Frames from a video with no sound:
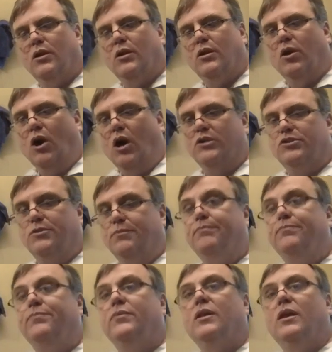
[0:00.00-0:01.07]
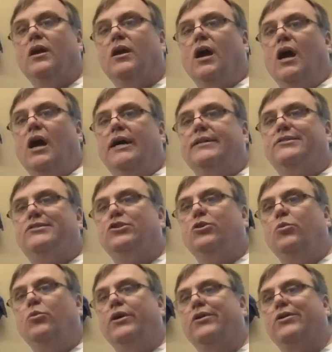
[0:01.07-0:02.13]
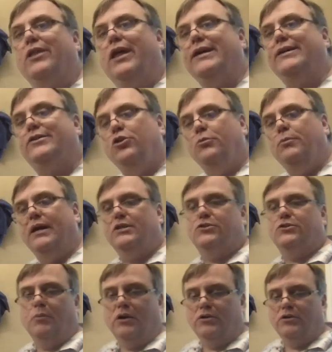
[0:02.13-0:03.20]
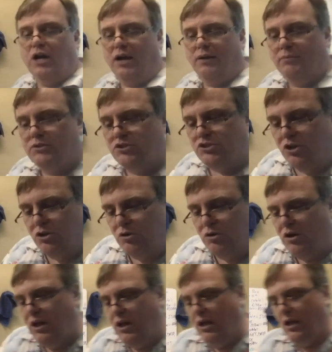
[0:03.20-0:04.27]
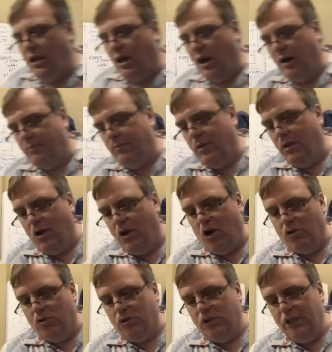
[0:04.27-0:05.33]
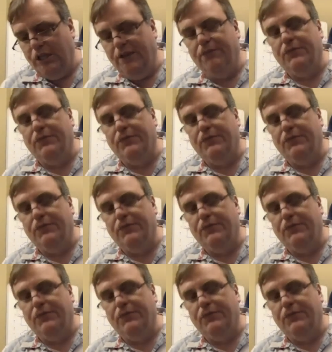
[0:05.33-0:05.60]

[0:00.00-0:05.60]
Awesome. All right, so we're like 2 minutes from our time. So um, I'll leave the